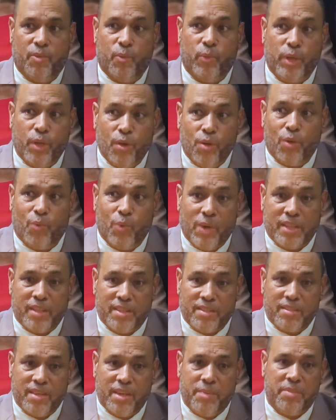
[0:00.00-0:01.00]
We all want
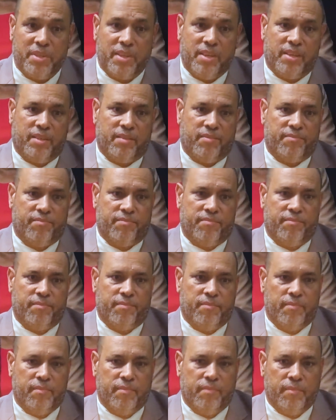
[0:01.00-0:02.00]
the same thing.
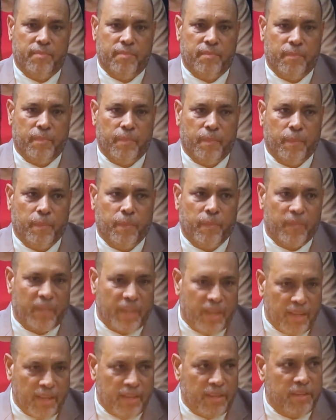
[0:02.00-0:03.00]

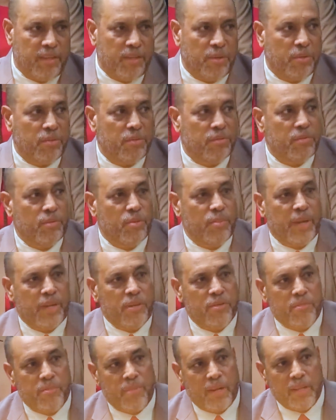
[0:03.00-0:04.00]
And you know, to my
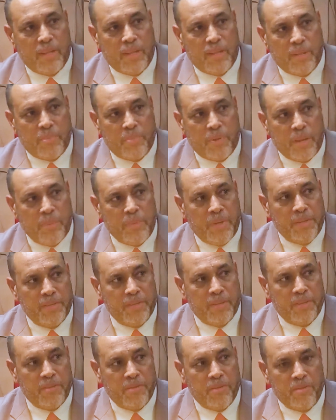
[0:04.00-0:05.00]
good brother, the Prime
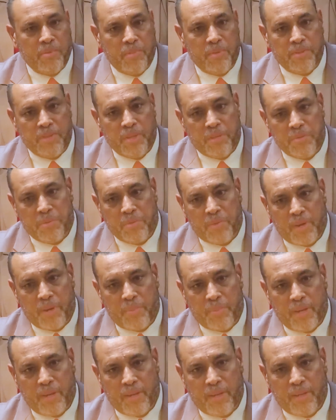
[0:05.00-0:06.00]
Minister, the Honorable James
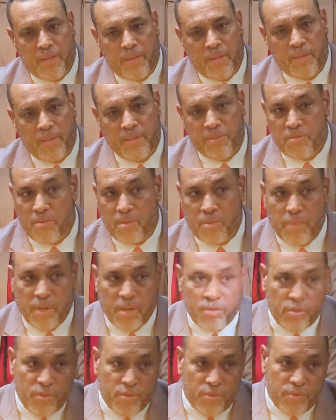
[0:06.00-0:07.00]
Marape, it's not
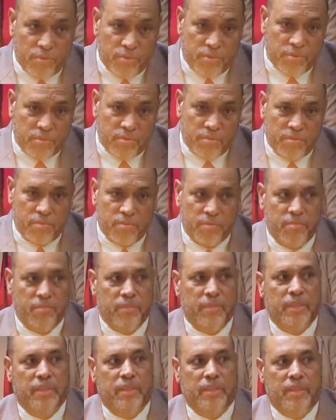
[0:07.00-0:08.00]
about you.
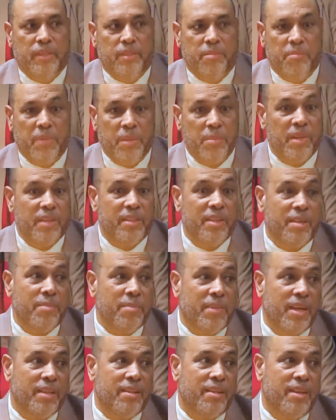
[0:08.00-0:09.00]
Mibla
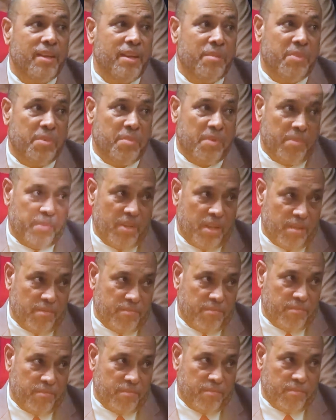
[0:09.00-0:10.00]
tingin country na mibla megin.